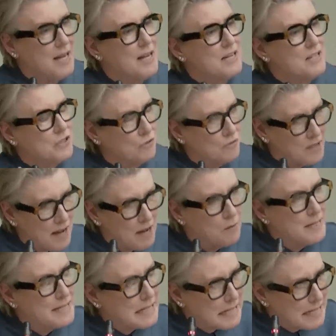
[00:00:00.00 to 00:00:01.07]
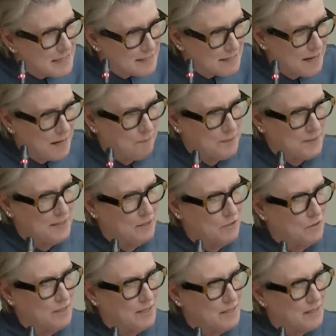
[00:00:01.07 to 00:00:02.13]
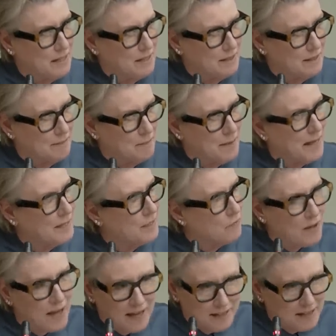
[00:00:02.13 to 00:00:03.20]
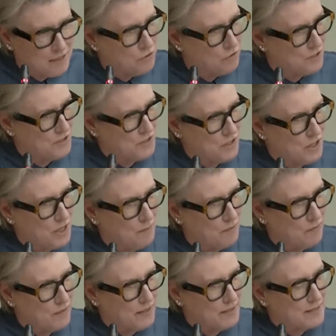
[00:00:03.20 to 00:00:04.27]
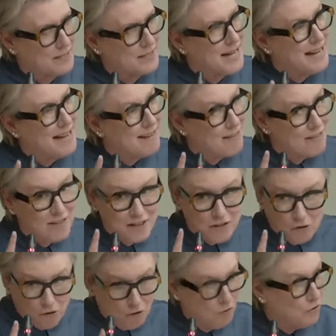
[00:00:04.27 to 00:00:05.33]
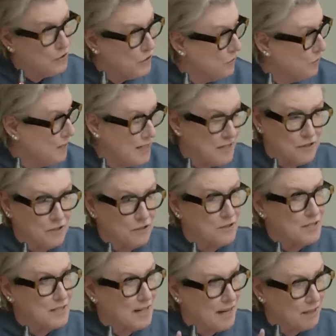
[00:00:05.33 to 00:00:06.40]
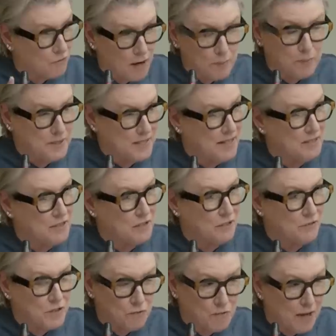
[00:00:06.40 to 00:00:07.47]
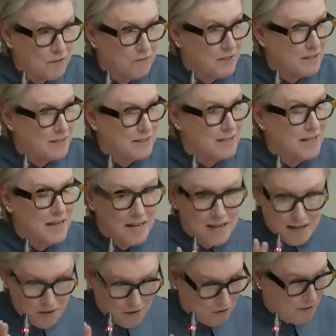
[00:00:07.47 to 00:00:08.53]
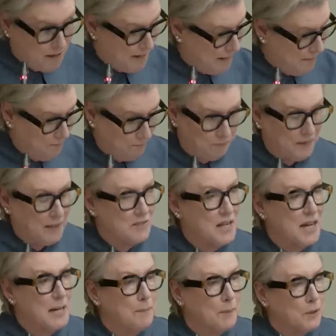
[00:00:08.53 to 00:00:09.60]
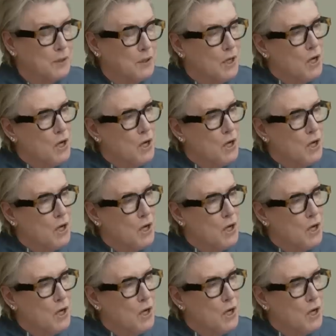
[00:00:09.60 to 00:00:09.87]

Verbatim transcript: So now it is absolutely time, and if any good is to come of this, that all you leaders and representatives around this um, table